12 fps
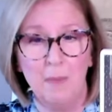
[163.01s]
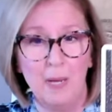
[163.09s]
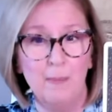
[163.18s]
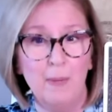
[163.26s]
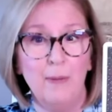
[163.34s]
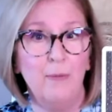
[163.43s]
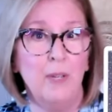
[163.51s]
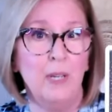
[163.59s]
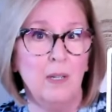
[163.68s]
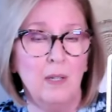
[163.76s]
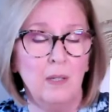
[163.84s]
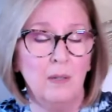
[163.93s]
Maybe
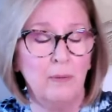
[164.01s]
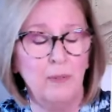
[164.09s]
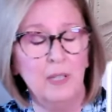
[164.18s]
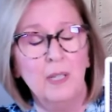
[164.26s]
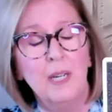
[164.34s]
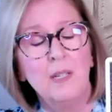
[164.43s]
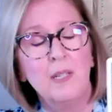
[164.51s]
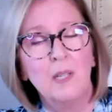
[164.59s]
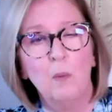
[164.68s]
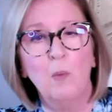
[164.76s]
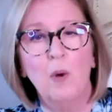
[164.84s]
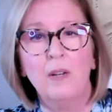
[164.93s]
feel feeling
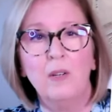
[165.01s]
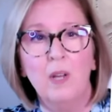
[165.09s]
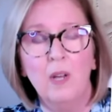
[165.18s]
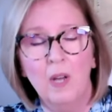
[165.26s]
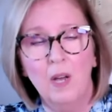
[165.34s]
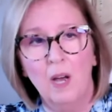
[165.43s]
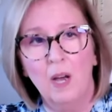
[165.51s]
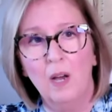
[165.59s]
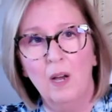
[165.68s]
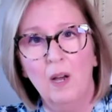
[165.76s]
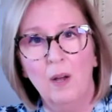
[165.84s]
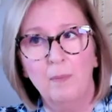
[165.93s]
somewhat
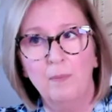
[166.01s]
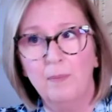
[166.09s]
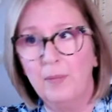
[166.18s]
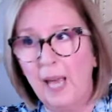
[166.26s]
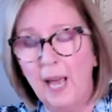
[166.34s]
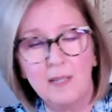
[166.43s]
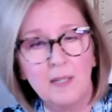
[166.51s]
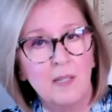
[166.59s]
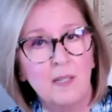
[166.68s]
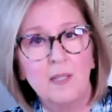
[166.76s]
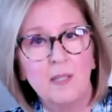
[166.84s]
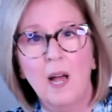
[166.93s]
um, cast
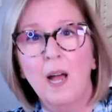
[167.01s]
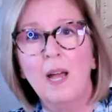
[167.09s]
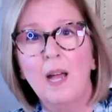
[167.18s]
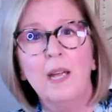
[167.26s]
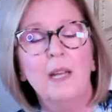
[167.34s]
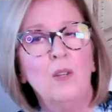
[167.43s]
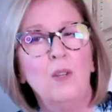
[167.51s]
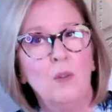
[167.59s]
aside.